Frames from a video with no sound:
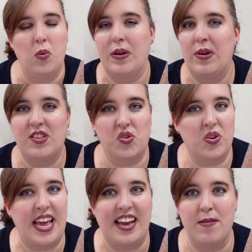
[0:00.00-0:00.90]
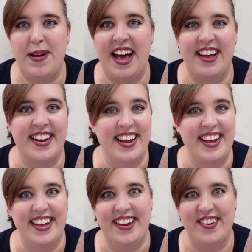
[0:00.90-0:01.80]
when we're talking about,
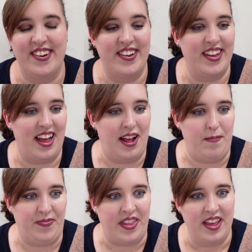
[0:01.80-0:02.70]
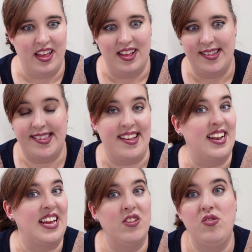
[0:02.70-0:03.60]
you know, um,
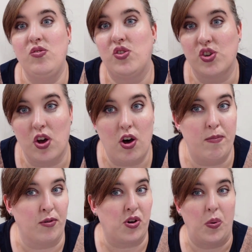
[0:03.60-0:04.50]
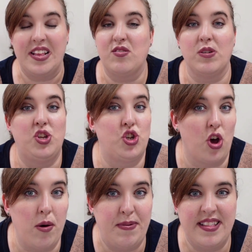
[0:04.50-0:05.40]
starting a new job or going to a
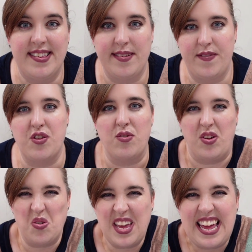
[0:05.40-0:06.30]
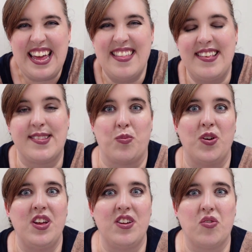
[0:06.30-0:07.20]
job interview, you hear this
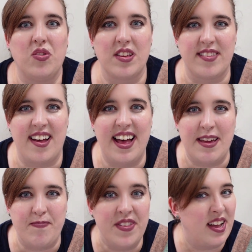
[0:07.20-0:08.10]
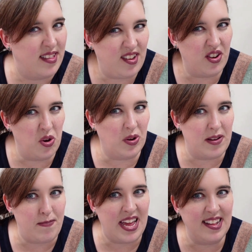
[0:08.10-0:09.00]
word all the time. Do you know what
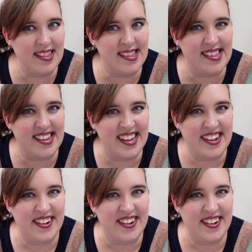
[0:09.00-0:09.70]
it means?